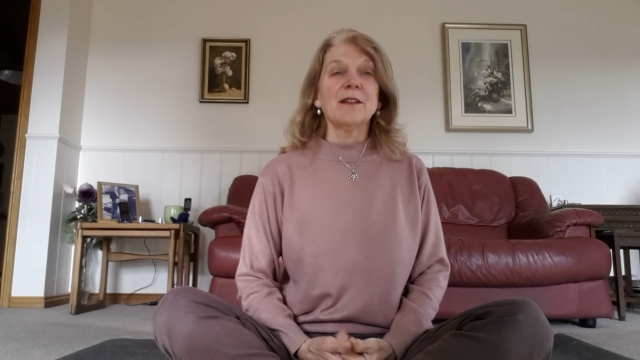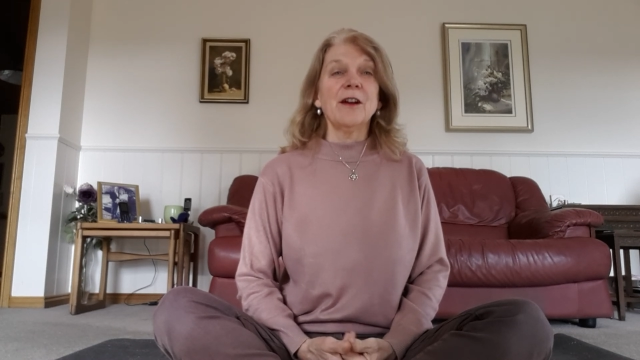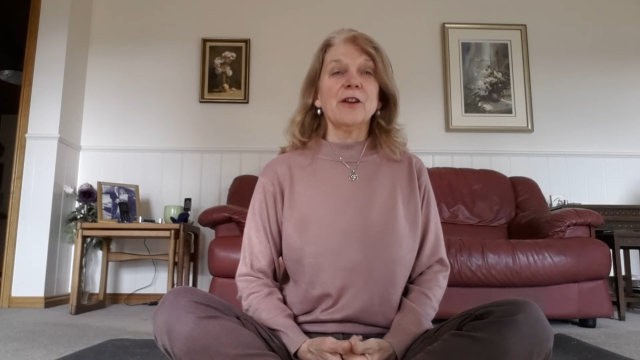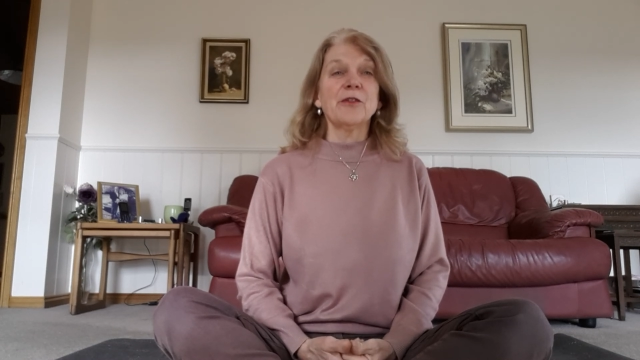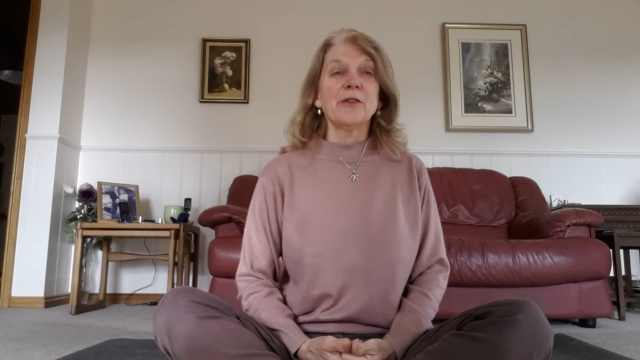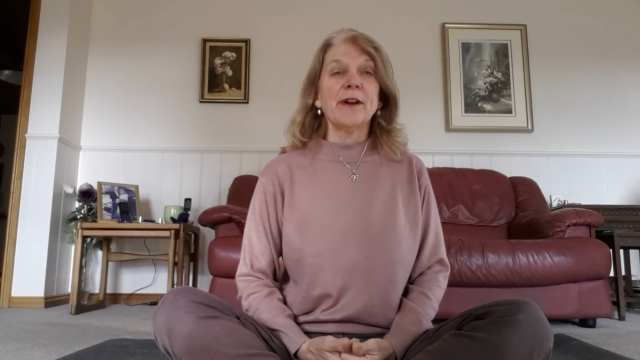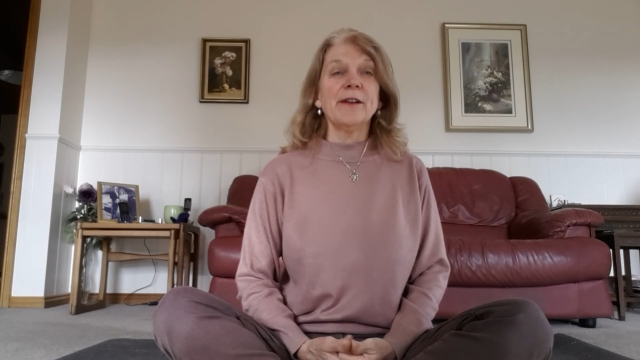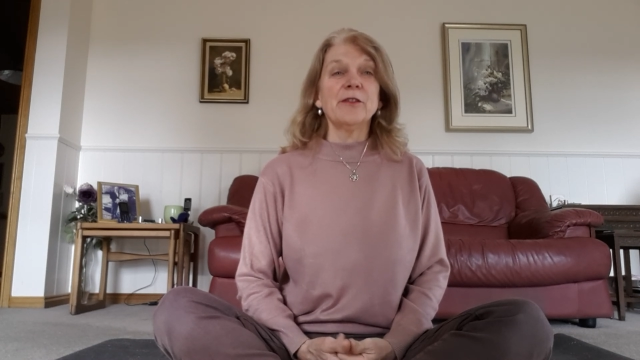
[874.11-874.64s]
a
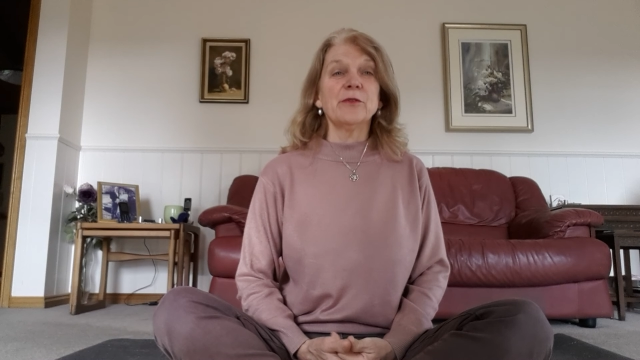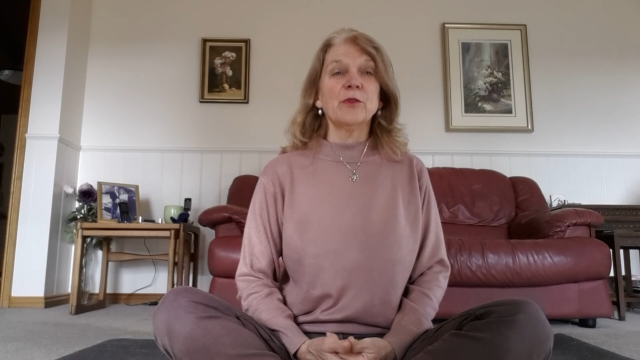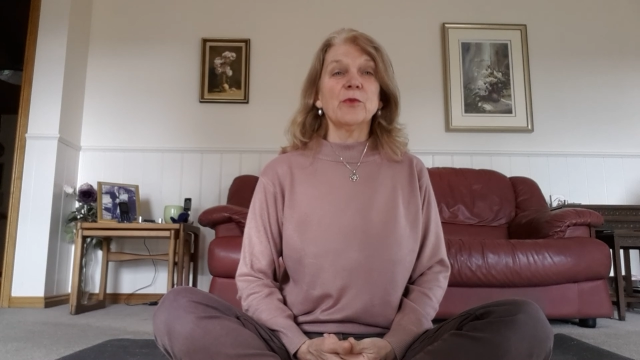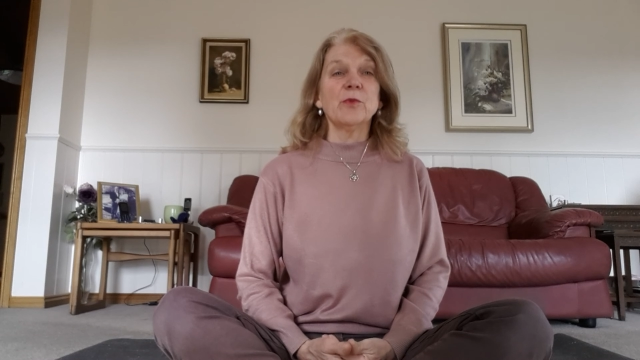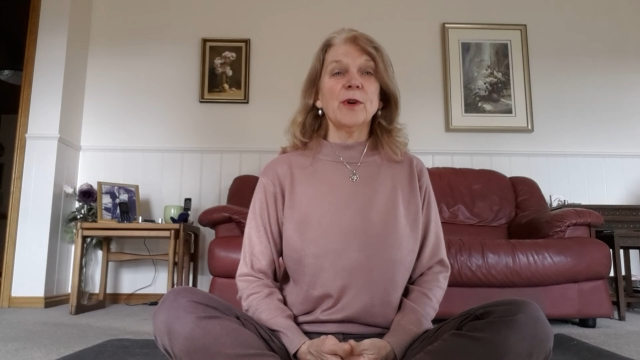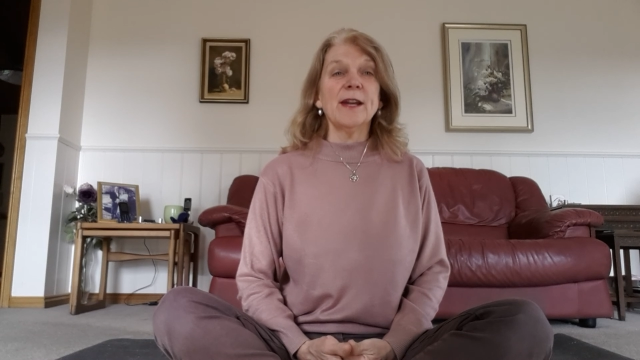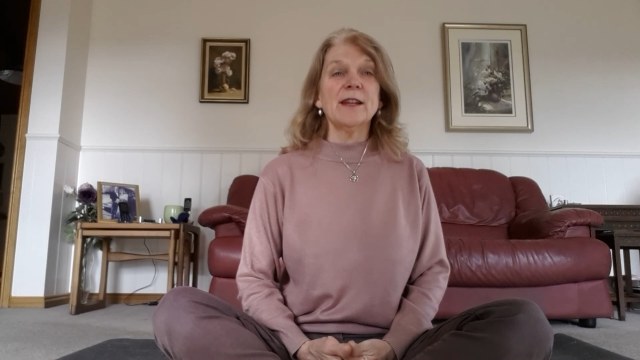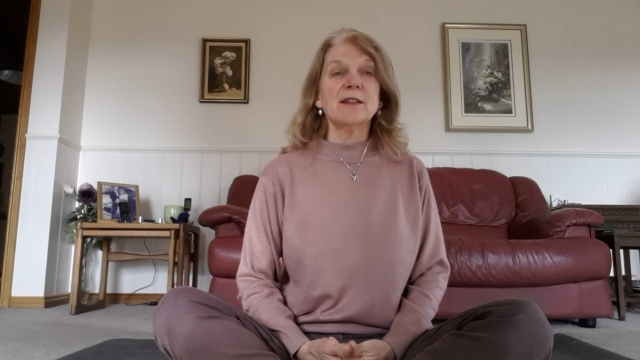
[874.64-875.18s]
greater
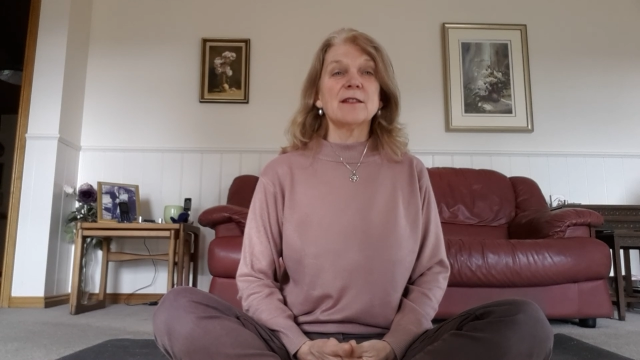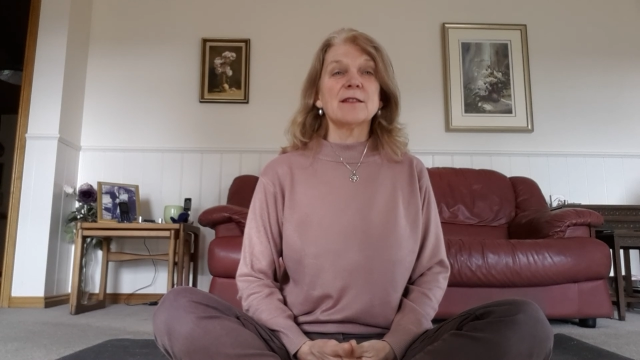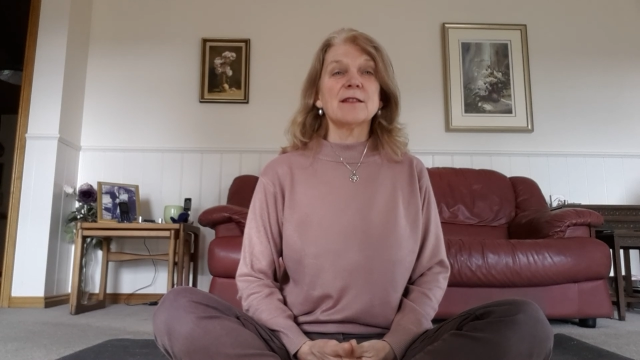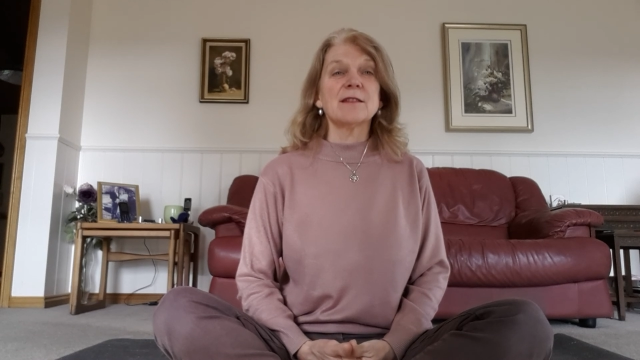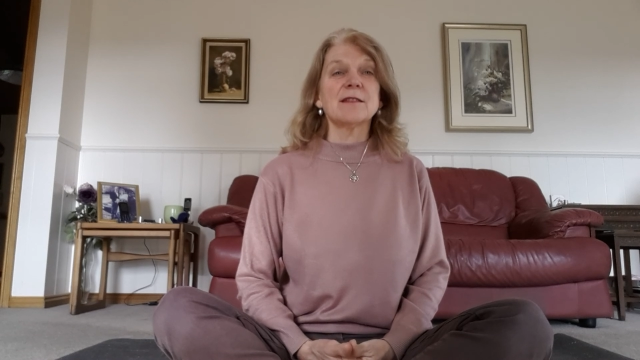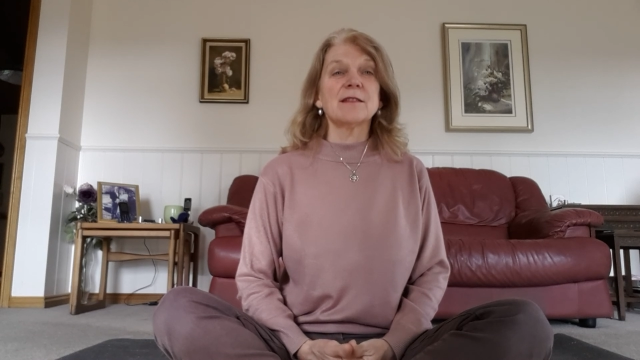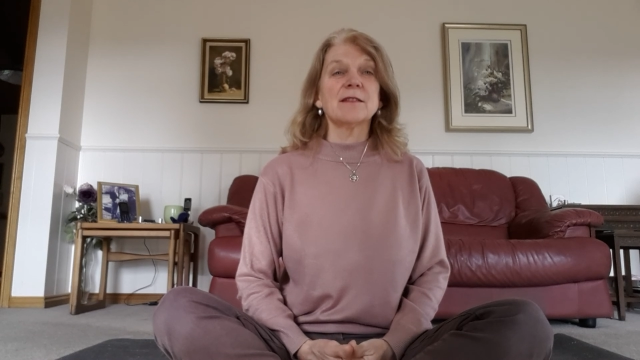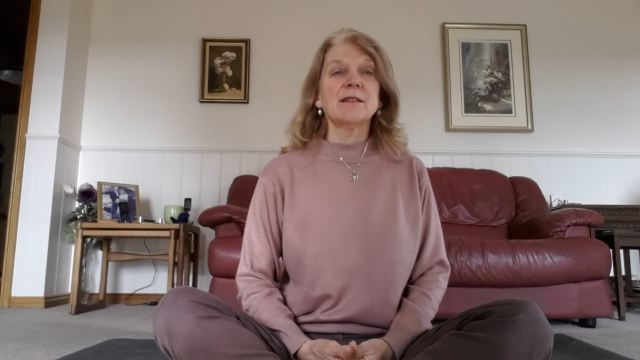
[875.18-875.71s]

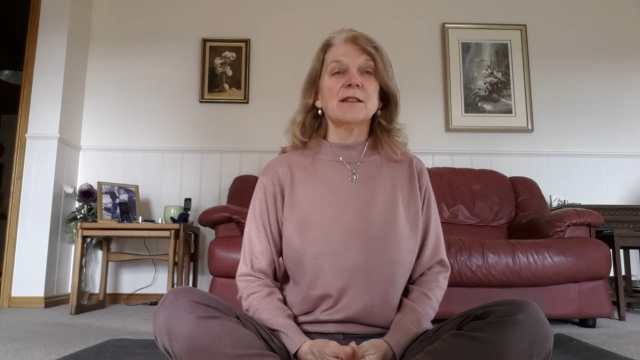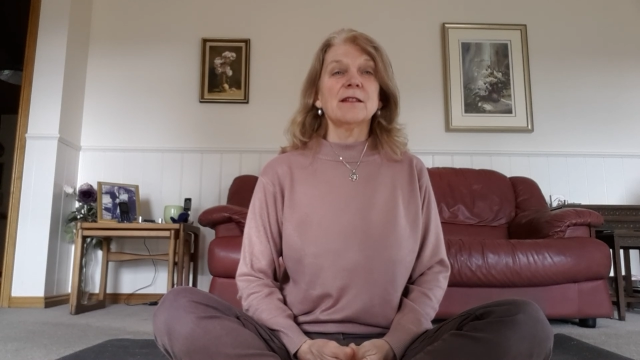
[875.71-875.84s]
awareness